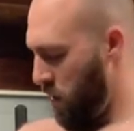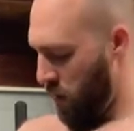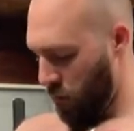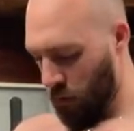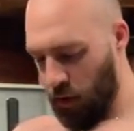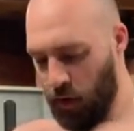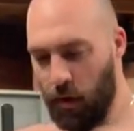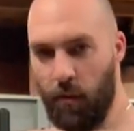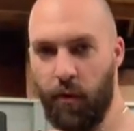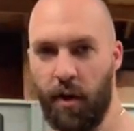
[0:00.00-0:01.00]
Really
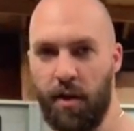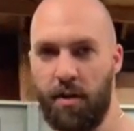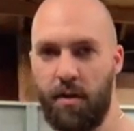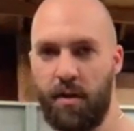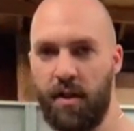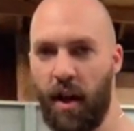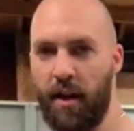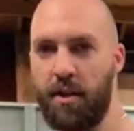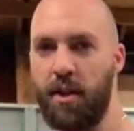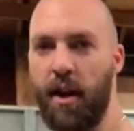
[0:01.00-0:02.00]
good for side
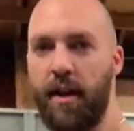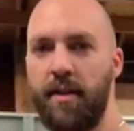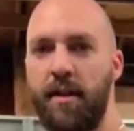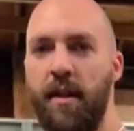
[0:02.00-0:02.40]
chest.